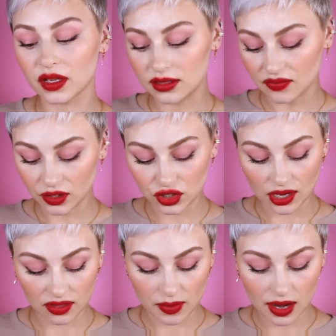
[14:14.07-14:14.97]
Definitely
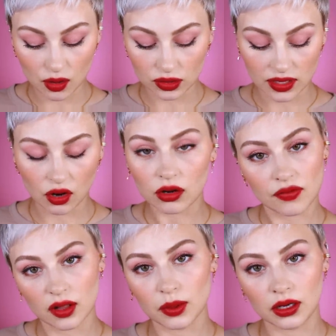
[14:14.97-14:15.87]
check them out. They are
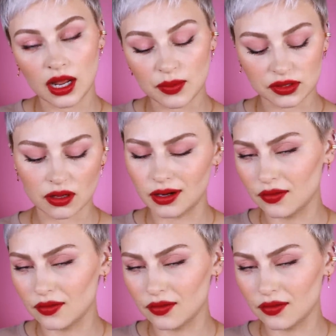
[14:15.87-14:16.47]
available on Amazon.